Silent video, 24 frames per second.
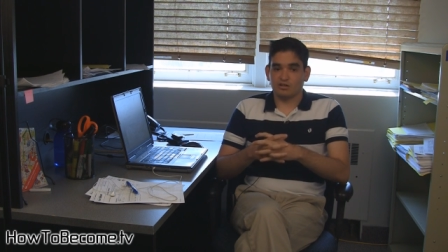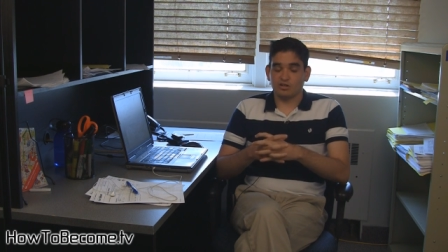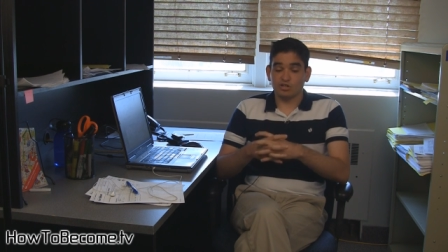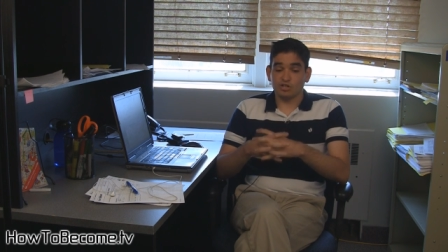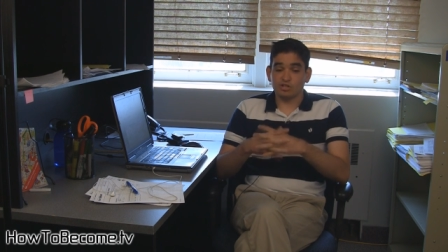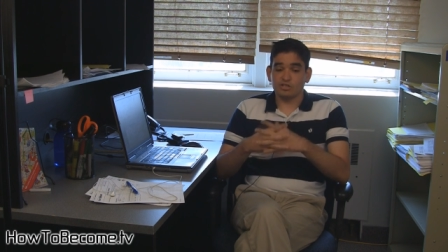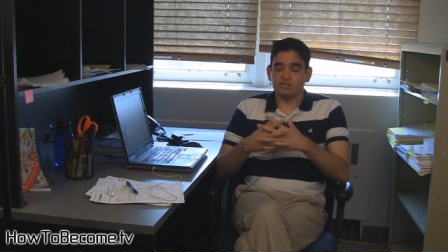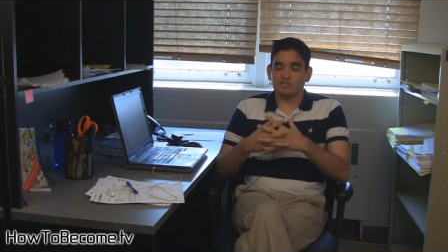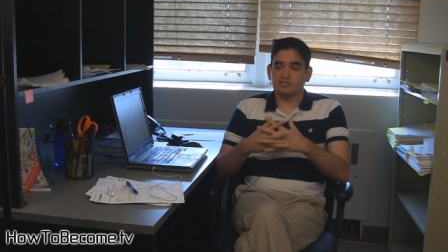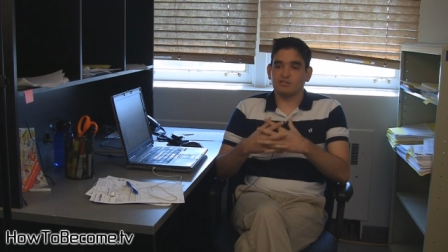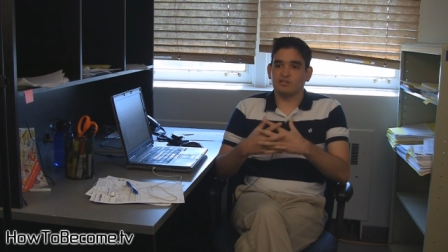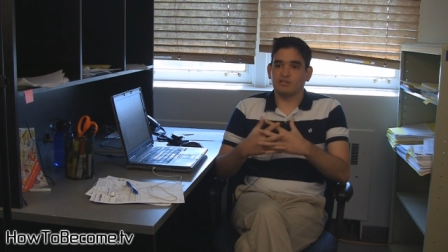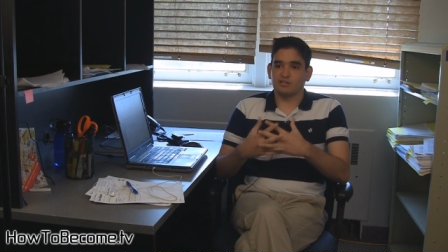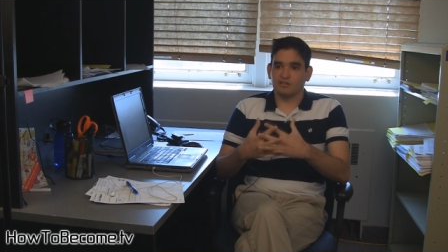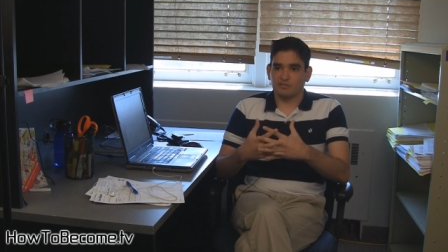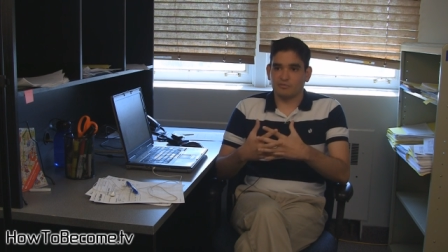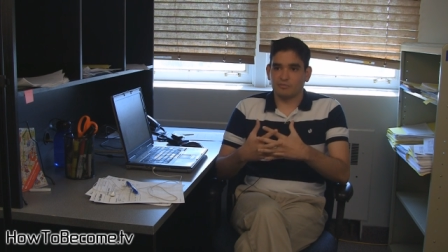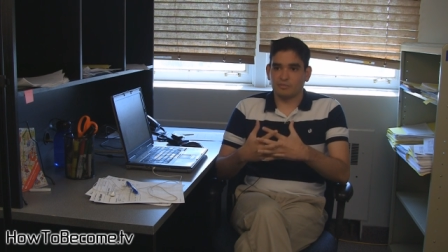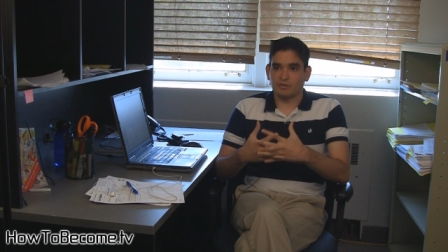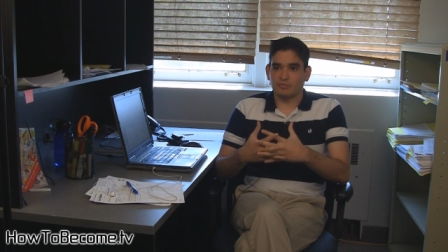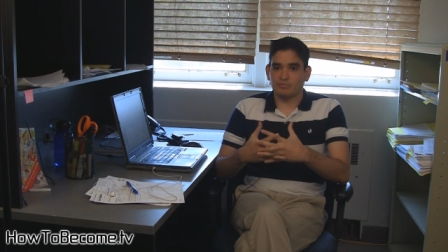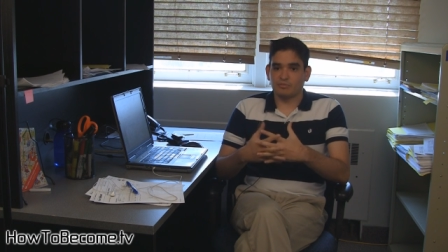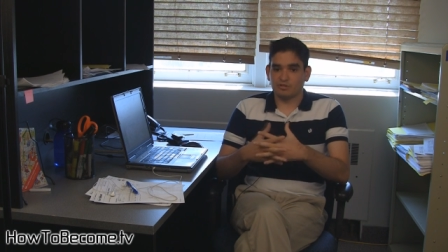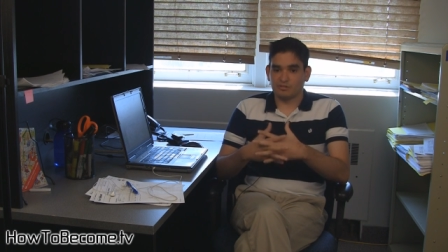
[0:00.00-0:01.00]
hurt a lot
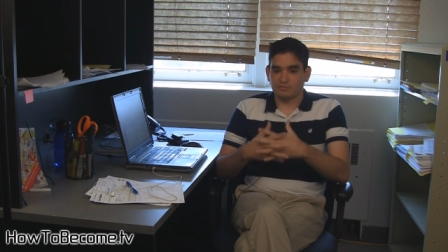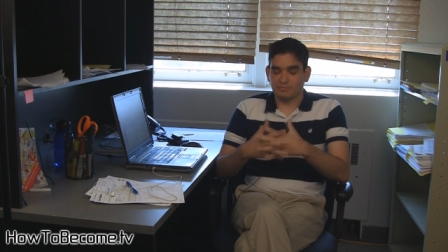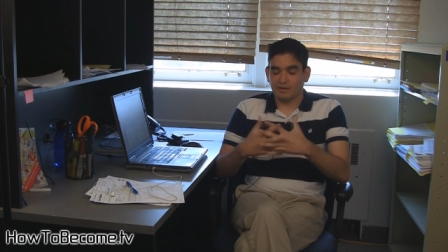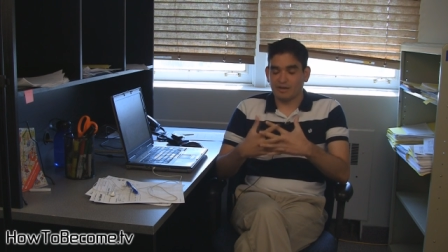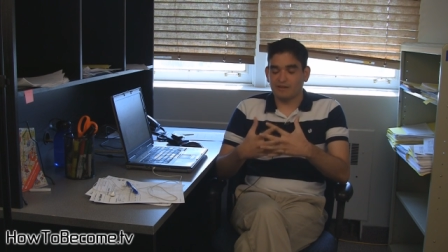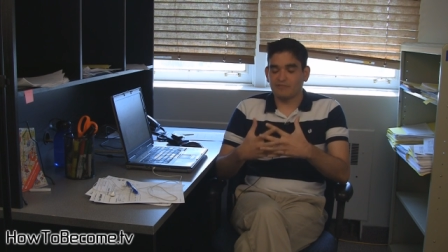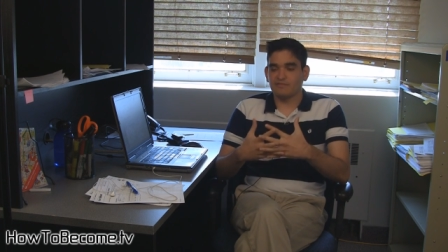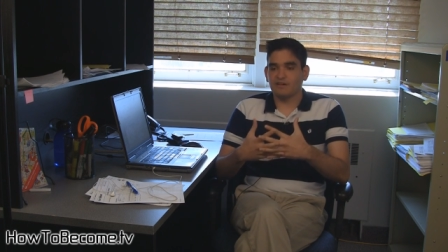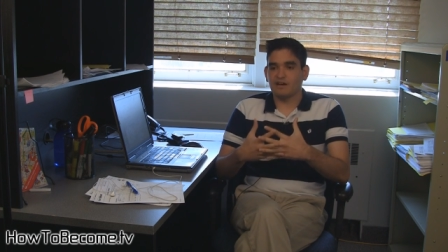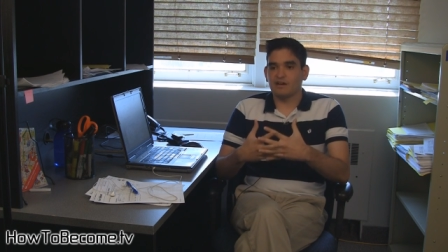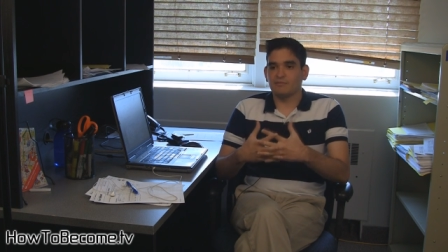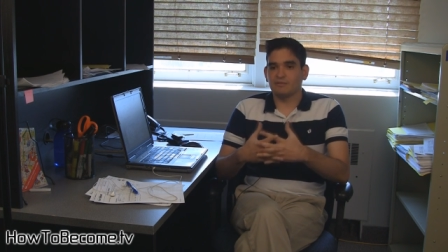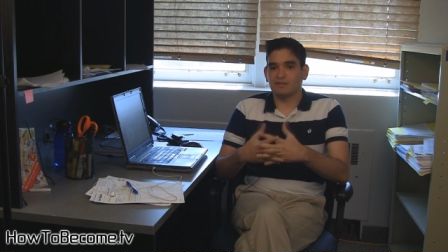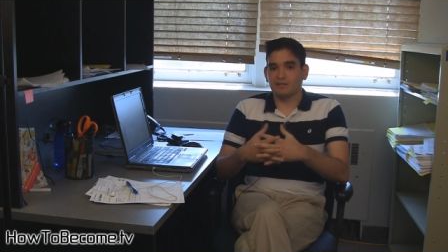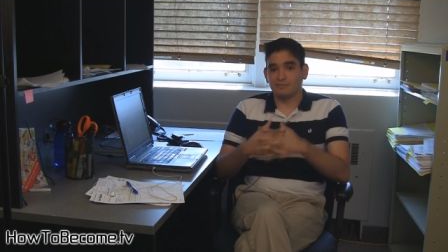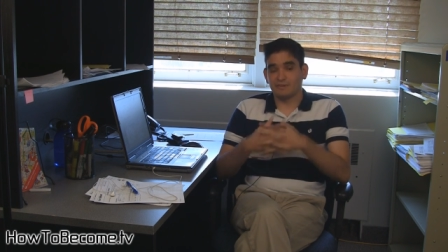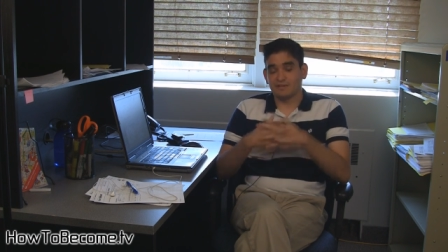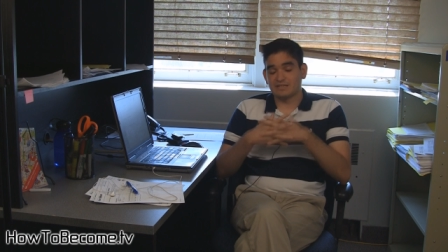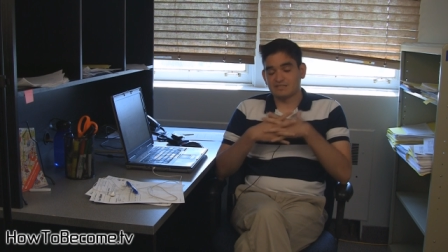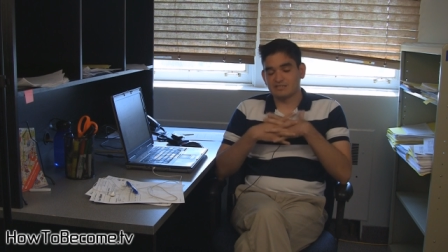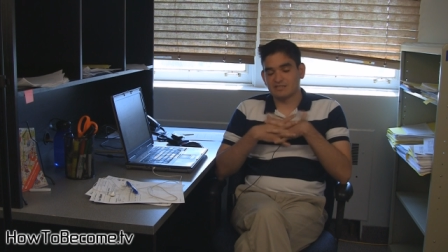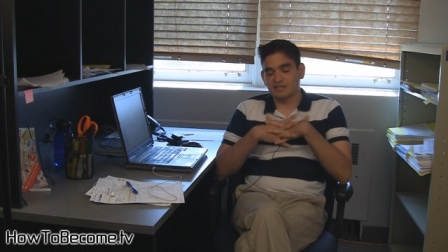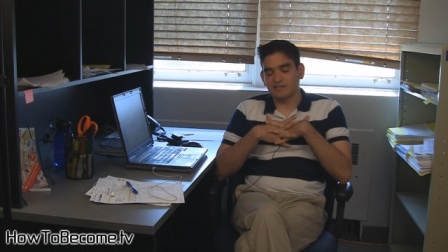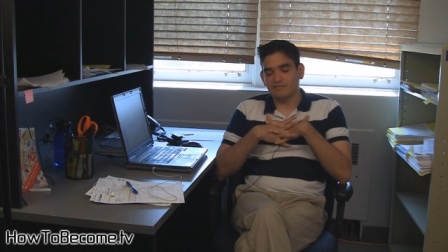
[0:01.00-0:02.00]
of people in my family and
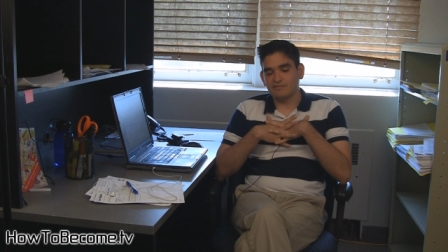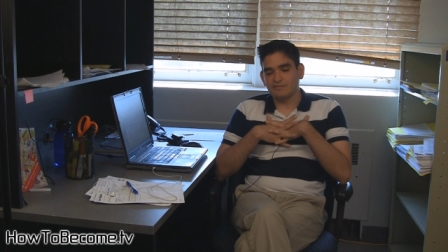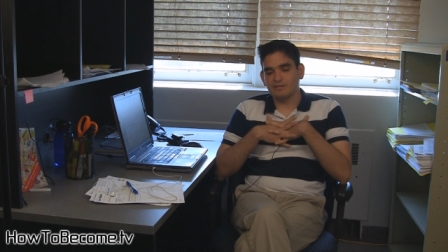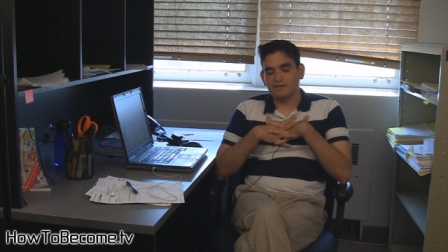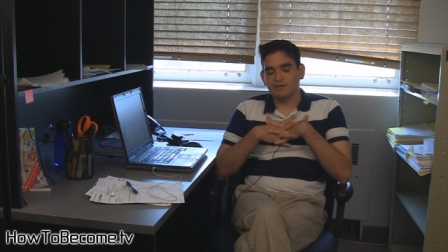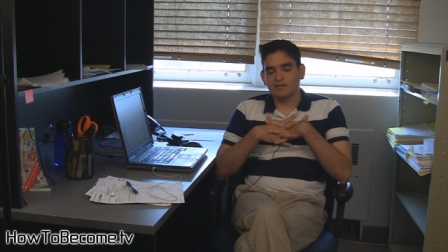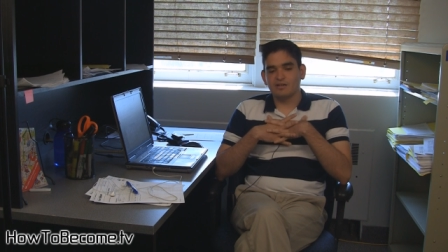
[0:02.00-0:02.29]
myself,